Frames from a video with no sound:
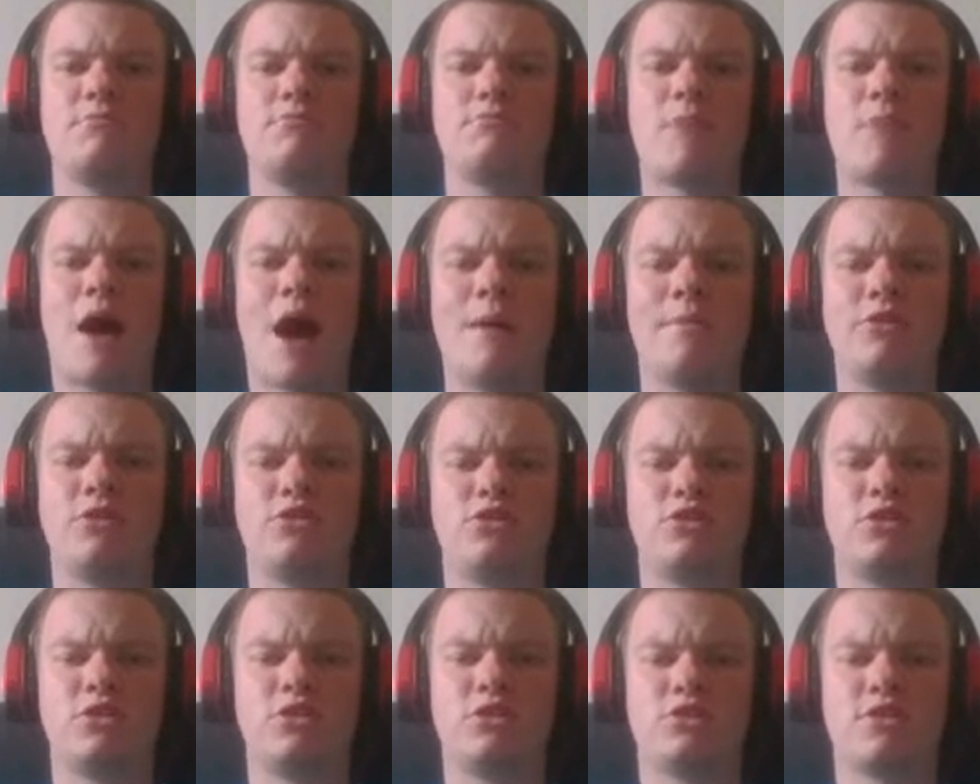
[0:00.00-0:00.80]

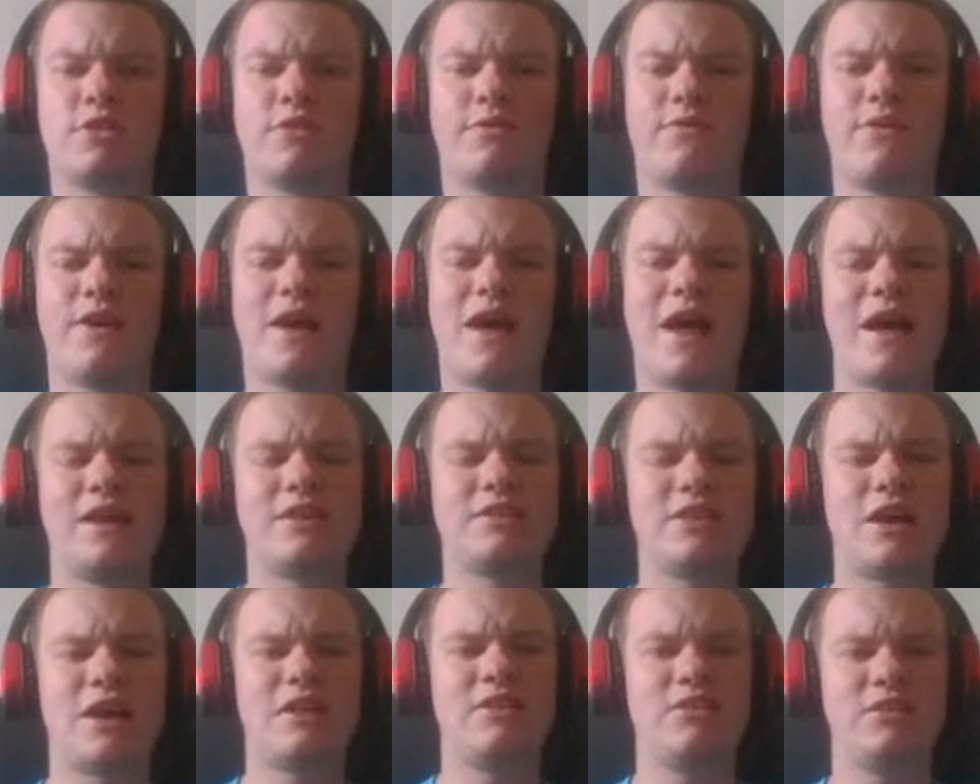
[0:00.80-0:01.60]
Mohammad Yusuf
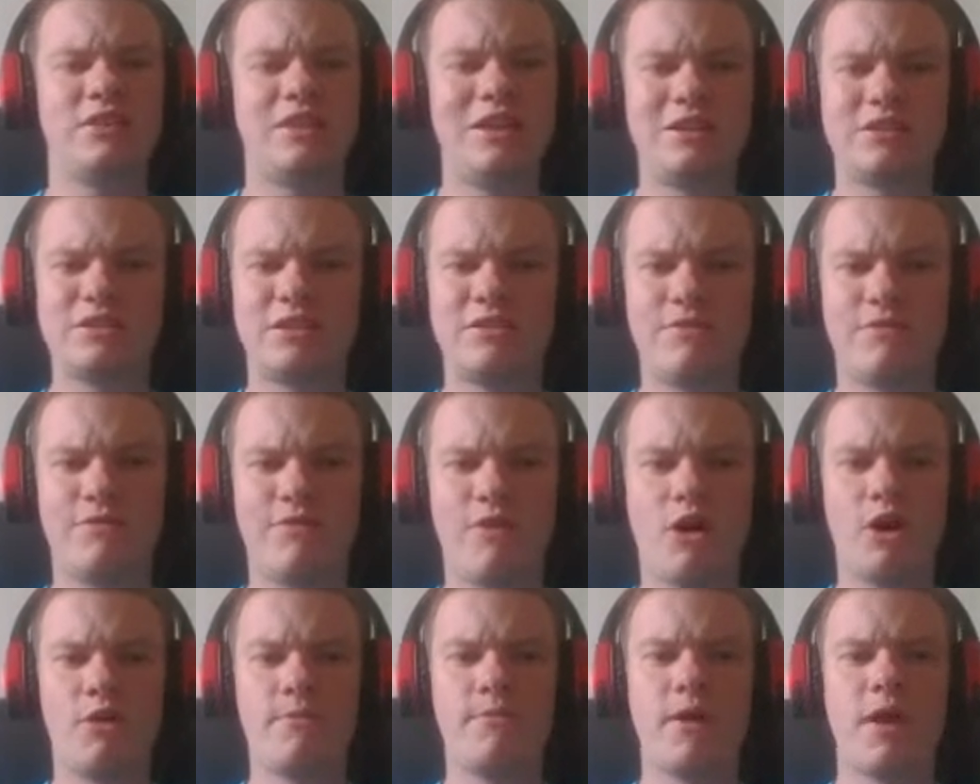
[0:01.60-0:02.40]
is in decent
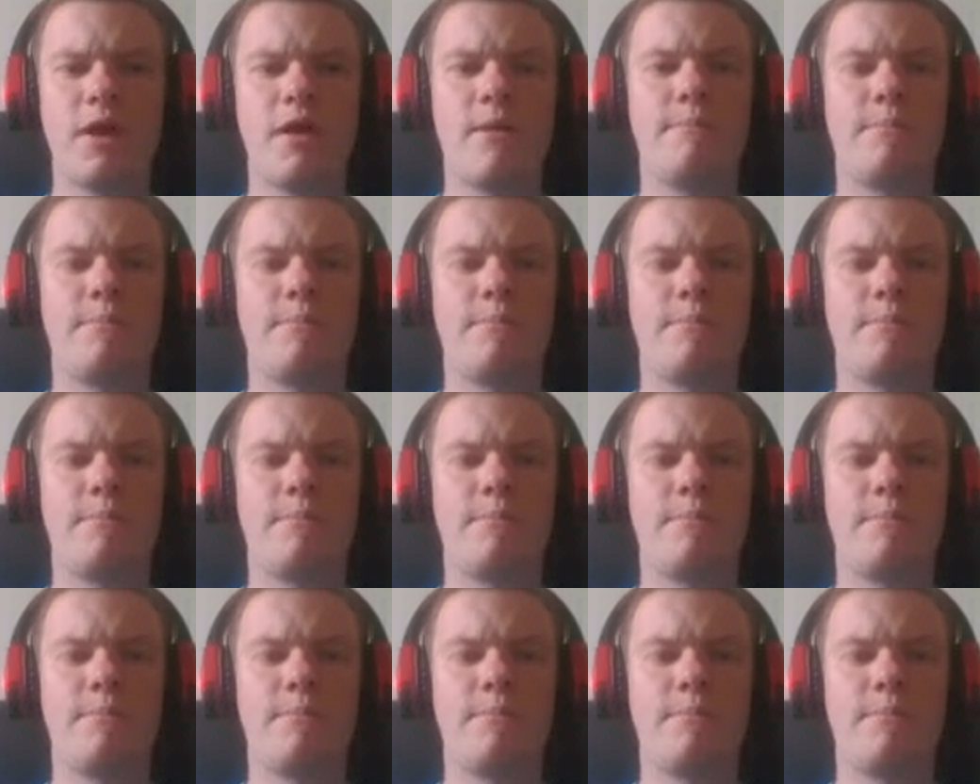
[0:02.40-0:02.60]
form,